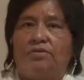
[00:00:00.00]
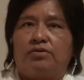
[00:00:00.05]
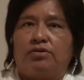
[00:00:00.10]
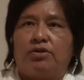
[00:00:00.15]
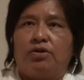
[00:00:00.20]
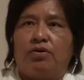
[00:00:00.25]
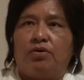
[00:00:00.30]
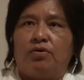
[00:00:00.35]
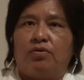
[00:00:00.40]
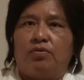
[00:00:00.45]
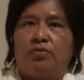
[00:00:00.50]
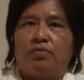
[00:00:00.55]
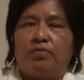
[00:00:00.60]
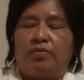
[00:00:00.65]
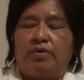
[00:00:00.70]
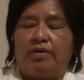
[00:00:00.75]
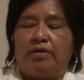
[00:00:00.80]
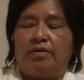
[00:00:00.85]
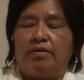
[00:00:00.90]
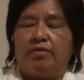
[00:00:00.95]

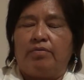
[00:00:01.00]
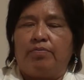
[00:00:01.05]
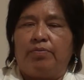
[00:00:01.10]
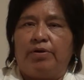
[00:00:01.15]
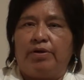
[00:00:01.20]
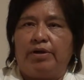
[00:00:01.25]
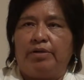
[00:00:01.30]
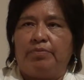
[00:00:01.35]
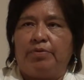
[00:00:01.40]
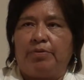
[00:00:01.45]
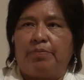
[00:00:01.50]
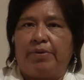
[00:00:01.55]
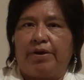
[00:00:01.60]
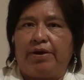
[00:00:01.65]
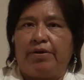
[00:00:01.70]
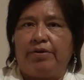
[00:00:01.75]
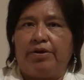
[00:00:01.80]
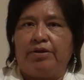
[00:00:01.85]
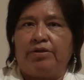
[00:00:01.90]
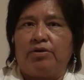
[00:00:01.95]
So in
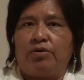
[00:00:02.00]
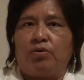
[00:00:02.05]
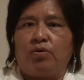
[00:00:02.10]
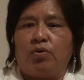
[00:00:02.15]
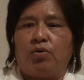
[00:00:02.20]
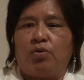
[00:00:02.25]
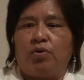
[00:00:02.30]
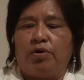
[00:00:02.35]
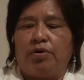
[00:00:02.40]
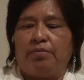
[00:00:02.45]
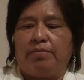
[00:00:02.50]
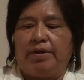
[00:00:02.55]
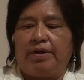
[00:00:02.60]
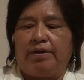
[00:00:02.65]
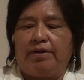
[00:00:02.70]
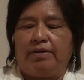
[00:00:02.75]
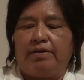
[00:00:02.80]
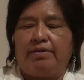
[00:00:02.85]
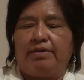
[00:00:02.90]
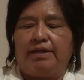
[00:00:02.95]
preparing the
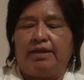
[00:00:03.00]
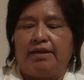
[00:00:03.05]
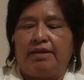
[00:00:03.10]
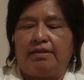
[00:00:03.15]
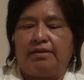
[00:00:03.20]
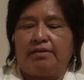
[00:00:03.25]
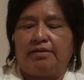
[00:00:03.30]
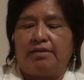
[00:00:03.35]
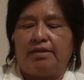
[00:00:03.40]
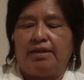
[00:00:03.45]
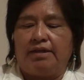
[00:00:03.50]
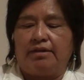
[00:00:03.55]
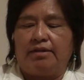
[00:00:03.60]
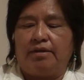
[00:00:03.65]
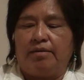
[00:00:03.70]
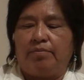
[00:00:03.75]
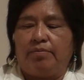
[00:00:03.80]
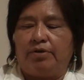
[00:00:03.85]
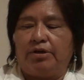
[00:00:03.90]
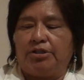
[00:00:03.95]
cornmeal, that
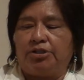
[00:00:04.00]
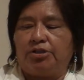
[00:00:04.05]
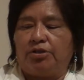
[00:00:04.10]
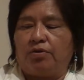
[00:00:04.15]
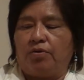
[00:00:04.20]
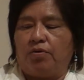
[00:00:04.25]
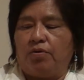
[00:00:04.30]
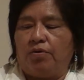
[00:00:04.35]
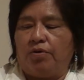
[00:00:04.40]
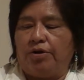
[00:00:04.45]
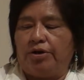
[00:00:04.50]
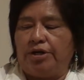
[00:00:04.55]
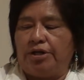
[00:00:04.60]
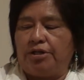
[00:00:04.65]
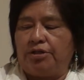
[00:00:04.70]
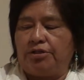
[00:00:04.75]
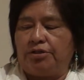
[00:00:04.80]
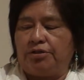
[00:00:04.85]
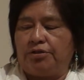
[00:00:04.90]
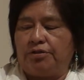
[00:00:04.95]
they'd brush the corn
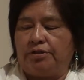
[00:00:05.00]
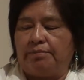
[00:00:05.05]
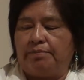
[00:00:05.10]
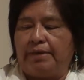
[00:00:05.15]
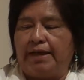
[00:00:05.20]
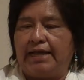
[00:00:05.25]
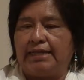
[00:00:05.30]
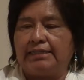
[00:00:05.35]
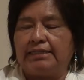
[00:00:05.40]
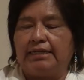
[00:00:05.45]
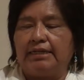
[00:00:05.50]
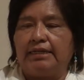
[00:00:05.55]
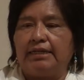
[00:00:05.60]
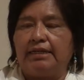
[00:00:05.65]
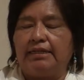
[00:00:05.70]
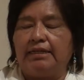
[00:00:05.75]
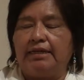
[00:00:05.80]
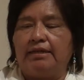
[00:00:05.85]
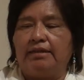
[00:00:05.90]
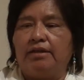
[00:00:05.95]
into the basket,
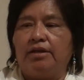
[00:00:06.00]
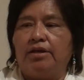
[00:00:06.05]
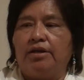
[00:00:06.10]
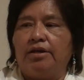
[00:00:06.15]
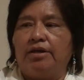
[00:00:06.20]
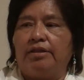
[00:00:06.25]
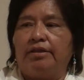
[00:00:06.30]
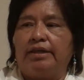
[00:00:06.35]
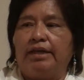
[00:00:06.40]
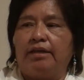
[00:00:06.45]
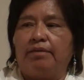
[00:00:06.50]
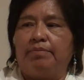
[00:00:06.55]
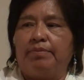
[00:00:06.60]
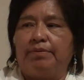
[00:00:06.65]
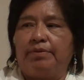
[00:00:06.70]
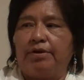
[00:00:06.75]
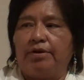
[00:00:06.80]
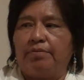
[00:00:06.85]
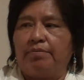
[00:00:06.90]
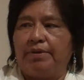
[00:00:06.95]
and then
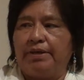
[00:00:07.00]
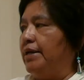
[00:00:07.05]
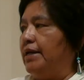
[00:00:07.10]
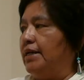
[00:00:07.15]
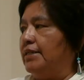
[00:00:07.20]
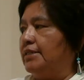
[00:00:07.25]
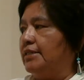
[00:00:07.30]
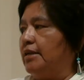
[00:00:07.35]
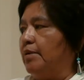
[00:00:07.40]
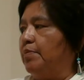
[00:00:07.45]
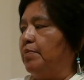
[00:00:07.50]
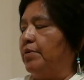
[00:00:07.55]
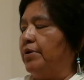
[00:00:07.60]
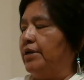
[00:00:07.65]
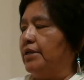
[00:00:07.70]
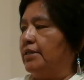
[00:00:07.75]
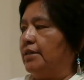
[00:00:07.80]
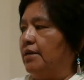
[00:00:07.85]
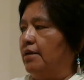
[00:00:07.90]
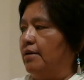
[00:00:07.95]
there'd a
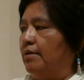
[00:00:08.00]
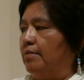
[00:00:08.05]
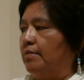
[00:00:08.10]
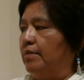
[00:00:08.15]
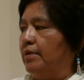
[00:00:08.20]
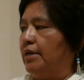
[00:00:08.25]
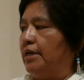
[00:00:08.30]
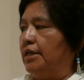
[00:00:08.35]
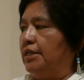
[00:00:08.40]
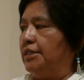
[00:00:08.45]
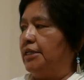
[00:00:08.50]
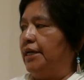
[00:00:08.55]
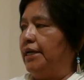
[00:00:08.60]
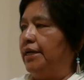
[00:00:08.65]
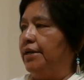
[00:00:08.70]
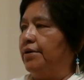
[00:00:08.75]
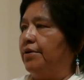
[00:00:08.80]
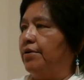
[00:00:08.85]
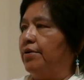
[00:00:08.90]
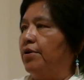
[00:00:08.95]
separate
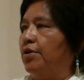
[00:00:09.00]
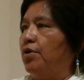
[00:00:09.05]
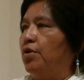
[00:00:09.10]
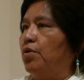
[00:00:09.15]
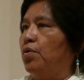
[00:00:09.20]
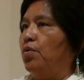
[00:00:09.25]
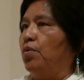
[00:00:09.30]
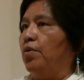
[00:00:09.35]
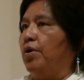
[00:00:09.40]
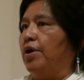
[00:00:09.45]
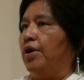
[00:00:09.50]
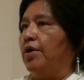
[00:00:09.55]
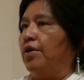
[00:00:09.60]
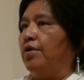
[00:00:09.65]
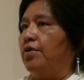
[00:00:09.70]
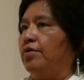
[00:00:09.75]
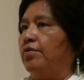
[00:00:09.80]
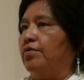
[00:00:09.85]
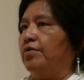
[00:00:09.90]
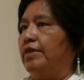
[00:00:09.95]
container
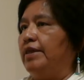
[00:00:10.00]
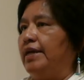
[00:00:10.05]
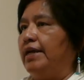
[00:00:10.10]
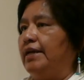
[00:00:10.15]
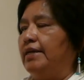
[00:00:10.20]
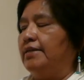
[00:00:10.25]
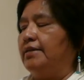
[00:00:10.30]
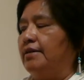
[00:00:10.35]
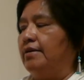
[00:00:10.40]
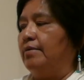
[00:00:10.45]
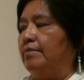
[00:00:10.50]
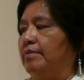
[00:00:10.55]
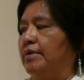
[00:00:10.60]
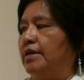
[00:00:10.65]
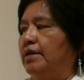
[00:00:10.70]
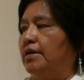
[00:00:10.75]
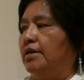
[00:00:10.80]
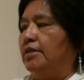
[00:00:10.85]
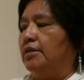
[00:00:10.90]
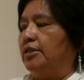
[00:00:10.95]
where they'd
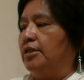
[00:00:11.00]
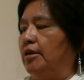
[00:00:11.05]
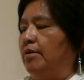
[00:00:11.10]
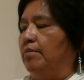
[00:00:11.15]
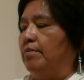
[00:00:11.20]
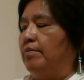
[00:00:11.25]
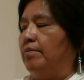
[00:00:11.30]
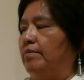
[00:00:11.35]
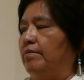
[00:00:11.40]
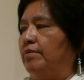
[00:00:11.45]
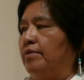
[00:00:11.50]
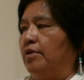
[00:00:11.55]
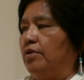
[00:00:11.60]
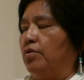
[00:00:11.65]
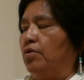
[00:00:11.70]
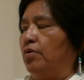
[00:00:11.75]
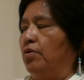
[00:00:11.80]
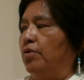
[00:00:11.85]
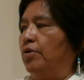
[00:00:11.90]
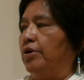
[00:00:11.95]
dump the
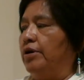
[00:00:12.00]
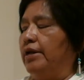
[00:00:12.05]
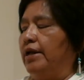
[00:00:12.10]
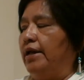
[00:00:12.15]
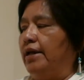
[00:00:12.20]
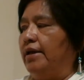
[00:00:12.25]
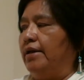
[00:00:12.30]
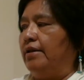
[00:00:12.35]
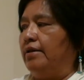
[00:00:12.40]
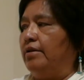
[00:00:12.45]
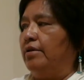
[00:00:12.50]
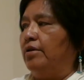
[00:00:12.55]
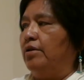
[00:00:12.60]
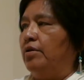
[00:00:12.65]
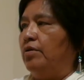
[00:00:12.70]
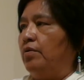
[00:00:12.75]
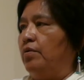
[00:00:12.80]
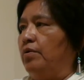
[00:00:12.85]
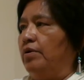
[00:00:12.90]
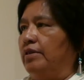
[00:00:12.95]
corn, and
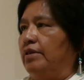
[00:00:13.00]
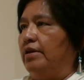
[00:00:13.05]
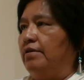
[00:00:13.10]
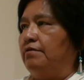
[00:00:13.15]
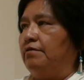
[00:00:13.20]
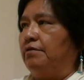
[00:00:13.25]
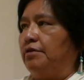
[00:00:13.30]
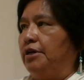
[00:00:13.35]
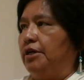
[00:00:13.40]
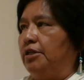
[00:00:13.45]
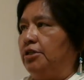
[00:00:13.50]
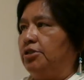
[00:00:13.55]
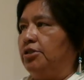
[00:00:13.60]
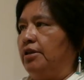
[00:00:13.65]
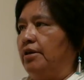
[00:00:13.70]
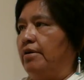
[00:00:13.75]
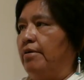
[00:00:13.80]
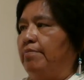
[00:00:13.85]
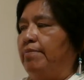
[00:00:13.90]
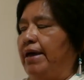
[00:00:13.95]
when they've reached the
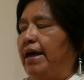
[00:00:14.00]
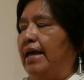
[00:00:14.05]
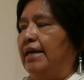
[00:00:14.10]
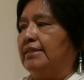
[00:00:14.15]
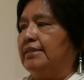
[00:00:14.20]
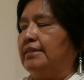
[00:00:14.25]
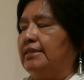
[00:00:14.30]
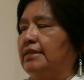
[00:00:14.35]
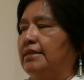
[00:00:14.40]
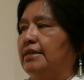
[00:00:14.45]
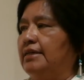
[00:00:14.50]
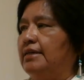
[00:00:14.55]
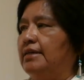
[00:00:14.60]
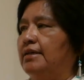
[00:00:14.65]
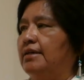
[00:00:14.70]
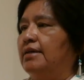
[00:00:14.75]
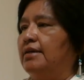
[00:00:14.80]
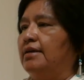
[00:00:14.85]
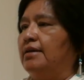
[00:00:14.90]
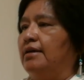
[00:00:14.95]
capacity
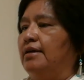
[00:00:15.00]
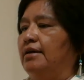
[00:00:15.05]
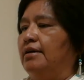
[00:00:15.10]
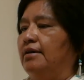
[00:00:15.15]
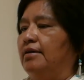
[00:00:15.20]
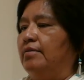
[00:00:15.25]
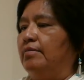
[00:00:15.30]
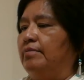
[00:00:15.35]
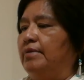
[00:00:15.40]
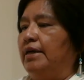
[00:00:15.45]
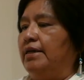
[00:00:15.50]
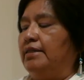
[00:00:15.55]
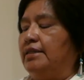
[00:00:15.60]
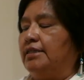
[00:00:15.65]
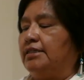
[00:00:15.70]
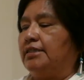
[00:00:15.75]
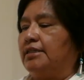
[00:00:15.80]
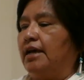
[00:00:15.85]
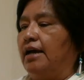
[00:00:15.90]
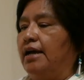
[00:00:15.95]
and the
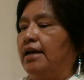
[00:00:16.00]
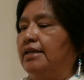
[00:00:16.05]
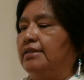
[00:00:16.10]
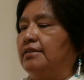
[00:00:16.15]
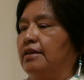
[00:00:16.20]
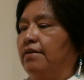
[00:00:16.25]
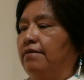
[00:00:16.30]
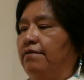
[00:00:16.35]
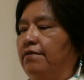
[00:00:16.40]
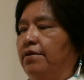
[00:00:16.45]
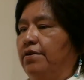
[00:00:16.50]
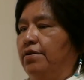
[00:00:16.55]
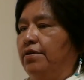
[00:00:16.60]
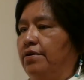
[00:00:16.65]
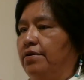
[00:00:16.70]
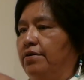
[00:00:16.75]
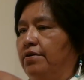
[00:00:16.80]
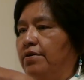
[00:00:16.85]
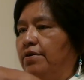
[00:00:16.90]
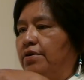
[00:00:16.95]
size of
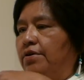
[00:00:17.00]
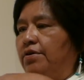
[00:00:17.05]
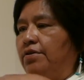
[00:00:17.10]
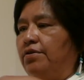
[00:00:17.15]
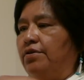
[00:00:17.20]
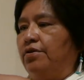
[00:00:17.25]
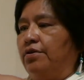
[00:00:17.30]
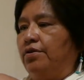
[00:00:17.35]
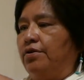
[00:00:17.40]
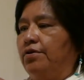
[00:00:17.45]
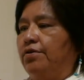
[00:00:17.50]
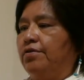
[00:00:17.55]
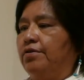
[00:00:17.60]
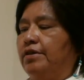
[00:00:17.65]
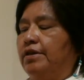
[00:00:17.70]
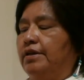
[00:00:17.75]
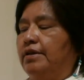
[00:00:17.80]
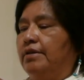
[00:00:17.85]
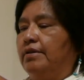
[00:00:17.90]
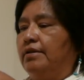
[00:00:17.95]
their
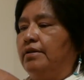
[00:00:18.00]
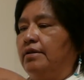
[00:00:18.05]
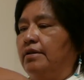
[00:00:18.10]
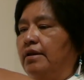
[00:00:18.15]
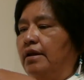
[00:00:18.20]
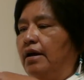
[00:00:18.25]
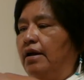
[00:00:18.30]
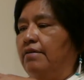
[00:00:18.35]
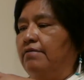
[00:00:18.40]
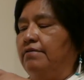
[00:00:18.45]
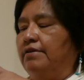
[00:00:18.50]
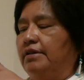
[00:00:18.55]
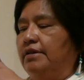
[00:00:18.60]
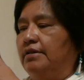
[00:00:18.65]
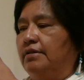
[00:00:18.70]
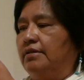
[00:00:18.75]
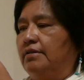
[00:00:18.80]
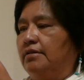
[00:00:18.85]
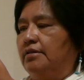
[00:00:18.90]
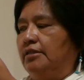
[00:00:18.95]
earthen
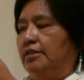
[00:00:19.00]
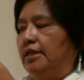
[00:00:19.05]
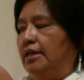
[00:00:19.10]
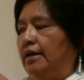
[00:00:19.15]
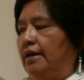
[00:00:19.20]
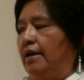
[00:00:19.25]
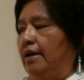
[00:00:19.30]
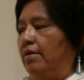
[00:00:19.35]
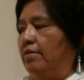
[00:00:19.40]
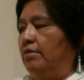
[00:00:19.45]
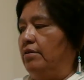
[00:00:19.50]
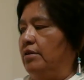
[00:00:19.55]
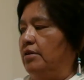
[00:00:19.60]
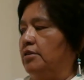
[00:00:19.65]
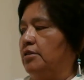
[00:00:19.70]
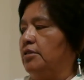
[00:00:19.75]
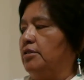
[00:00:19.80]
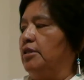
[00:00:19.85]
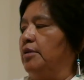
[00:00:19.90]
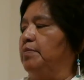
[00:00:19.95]
oven dugout,
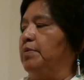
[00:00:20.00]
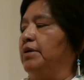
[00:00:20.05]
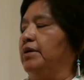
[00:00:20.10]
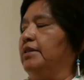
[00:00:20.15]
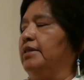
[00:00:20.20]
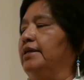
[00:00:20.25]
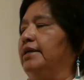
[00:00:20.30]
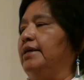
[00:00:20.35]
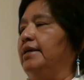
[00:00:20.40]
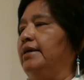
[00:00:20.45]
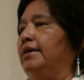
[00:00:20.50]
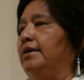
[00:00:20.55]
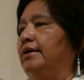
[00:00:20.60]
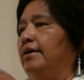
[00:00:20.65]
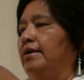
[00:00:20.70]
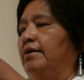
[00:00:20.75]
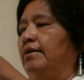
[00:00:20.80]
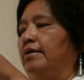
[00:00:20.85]
it's typically